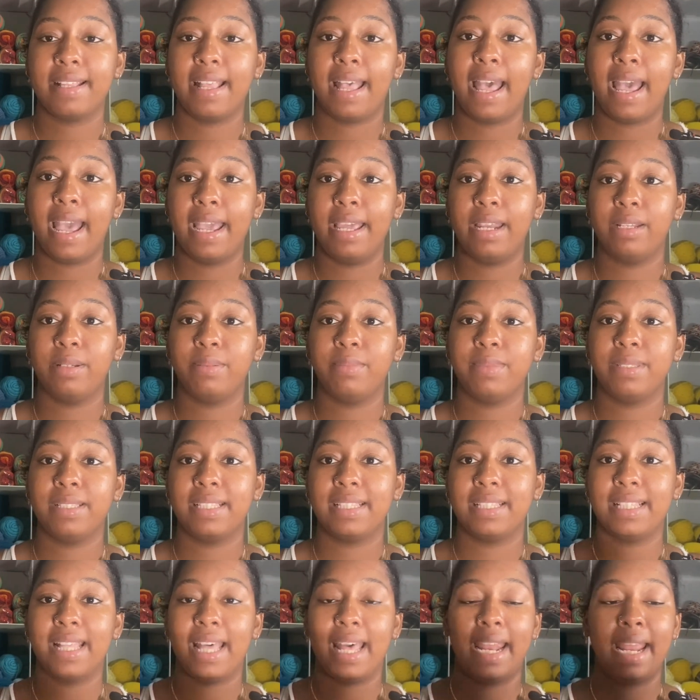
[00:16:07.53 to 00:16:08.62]
items
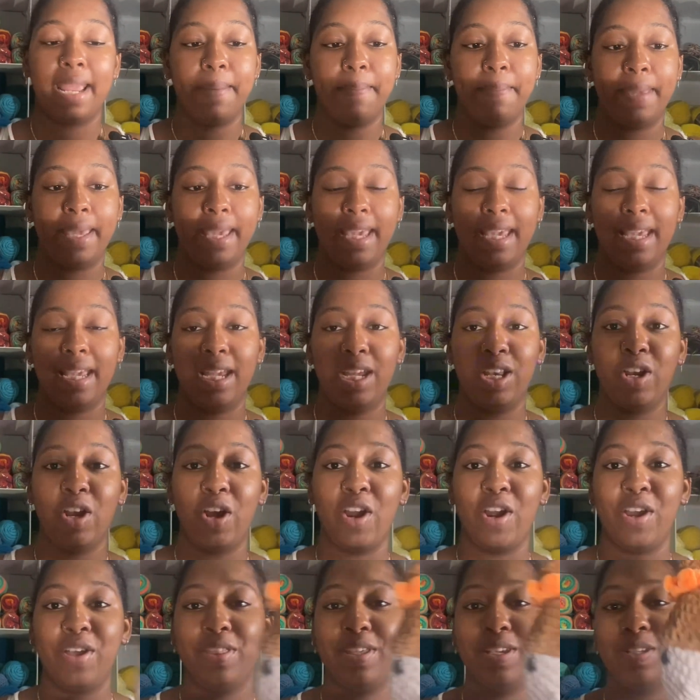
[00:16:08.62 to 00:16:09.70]
that I made
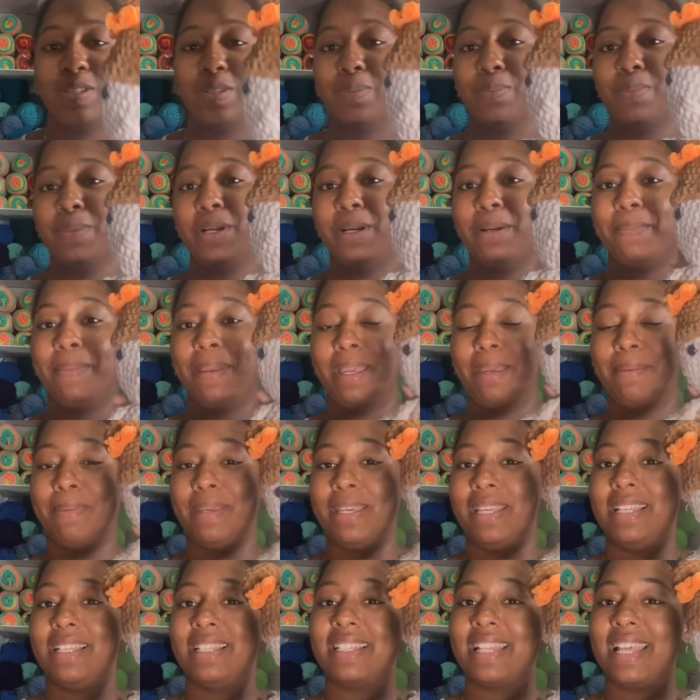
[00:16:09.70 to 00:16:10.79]
are these mer
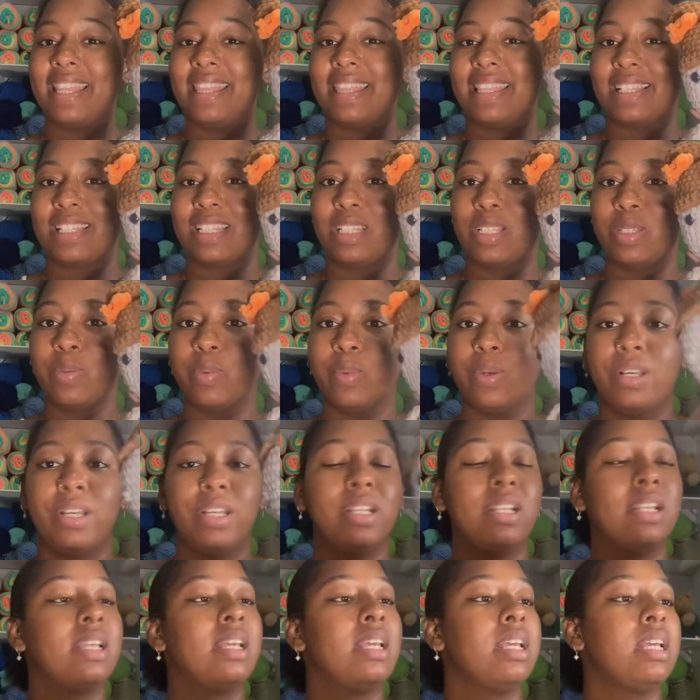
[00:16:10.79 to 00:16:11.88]
babies, and this is
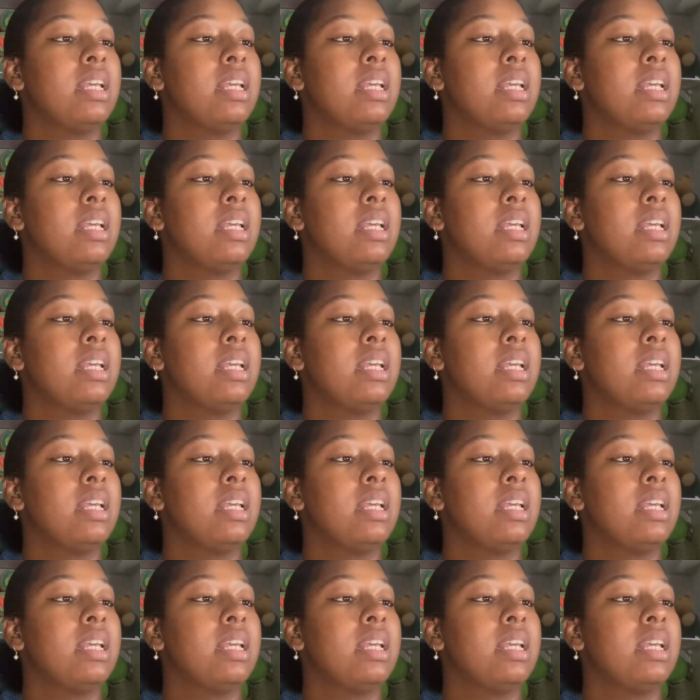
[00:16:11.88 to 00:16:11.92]
one.